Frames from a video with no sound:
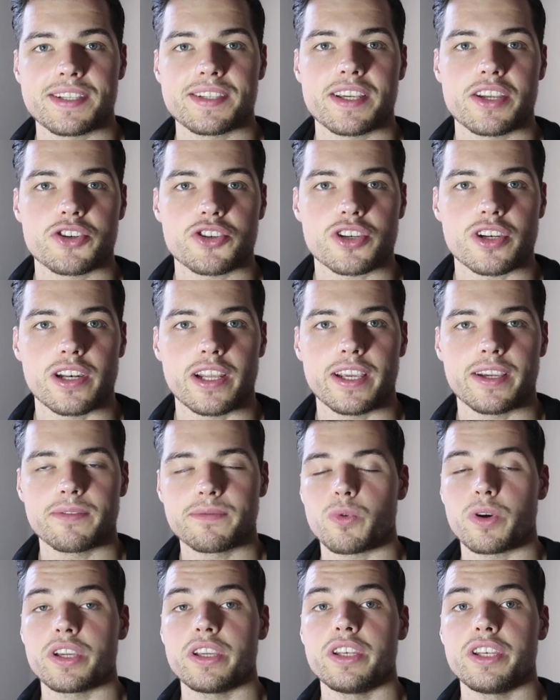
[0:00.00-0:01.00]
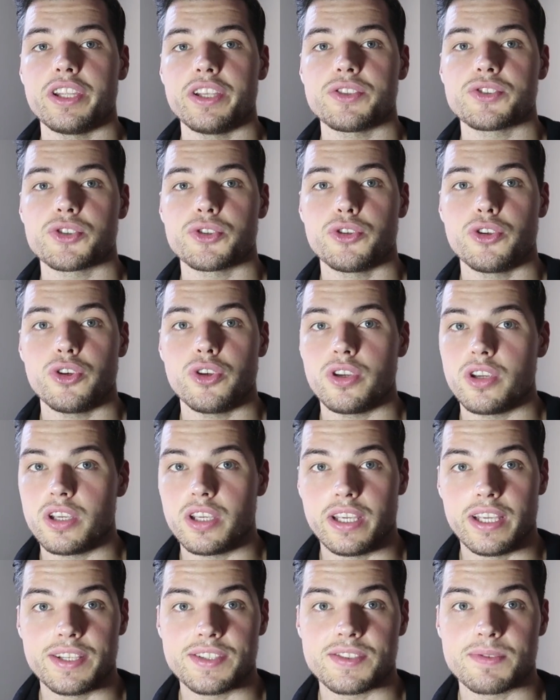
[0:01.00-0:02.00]
Essentially, what you need to
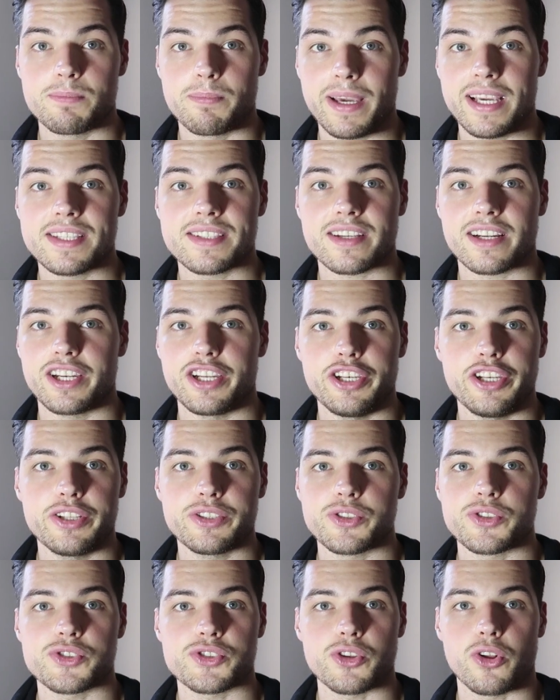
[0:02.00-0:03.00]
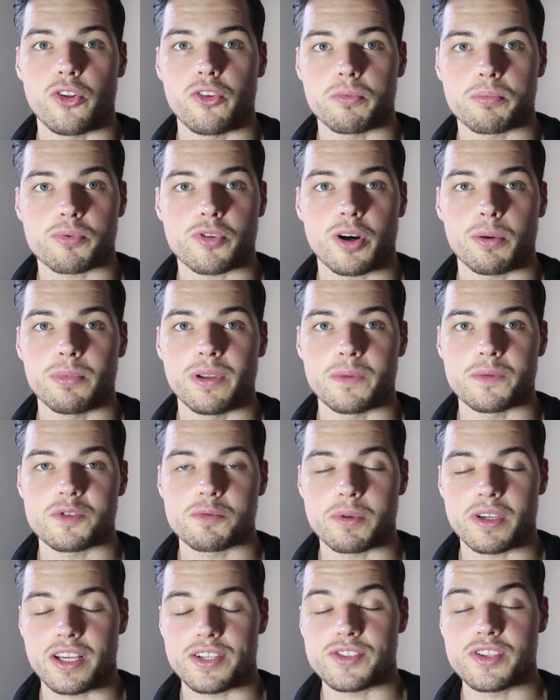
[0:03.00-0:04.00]
do is basically you need to solve
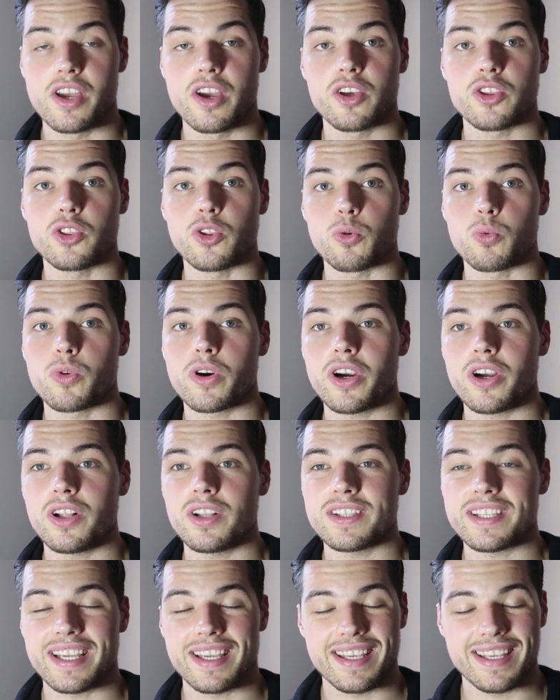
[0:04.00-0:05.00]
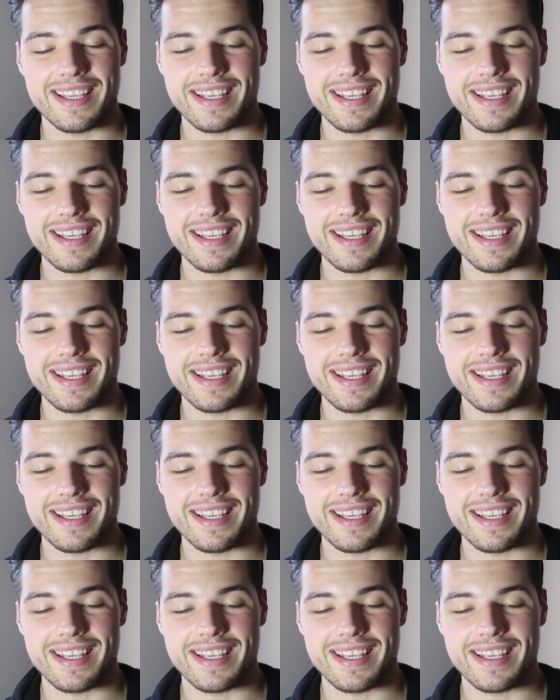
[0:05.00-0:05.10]
problems, because the world